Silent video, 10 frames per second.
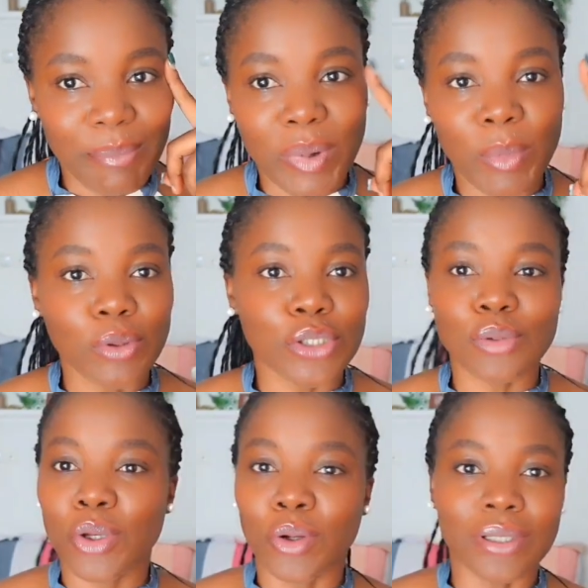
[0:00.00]
My mom was
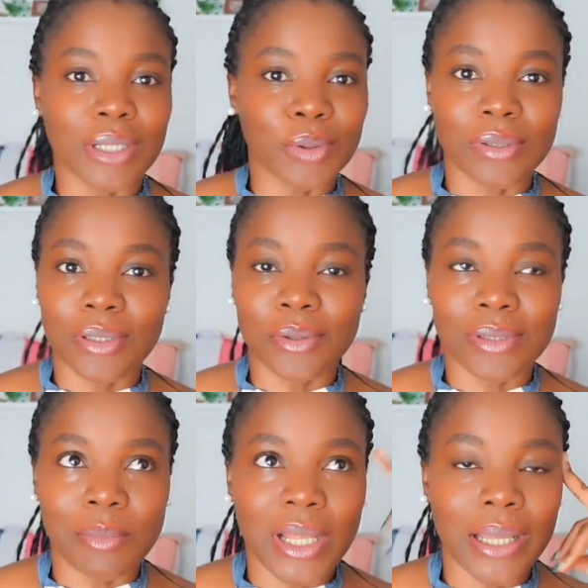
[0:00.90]
just going on and on and
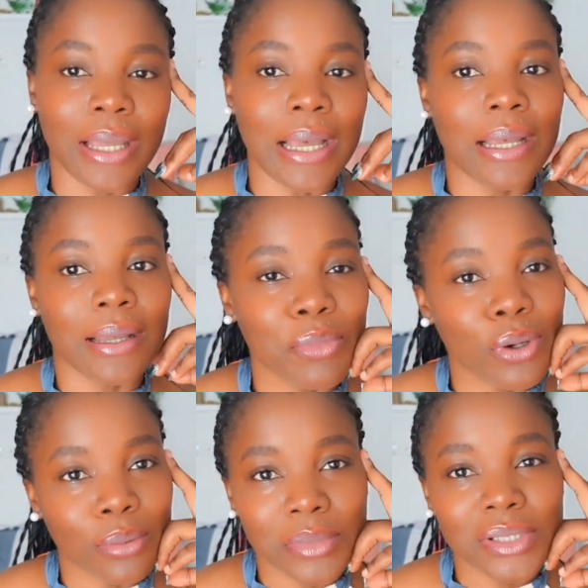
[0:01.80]
on. I'm like, ah,
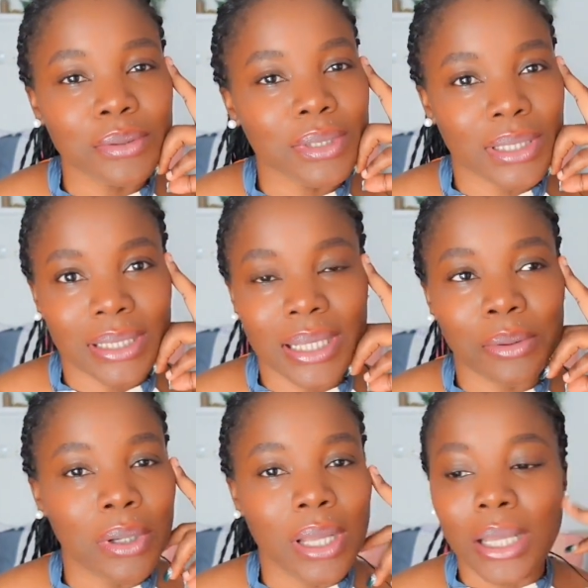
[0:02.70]
mom, it's okay
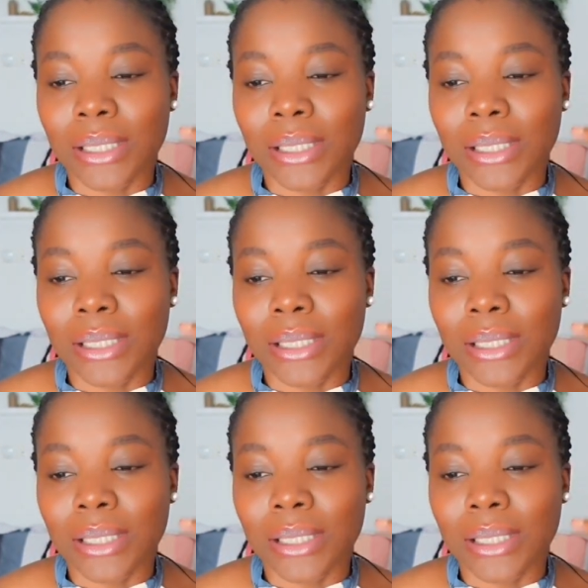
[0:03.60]
now.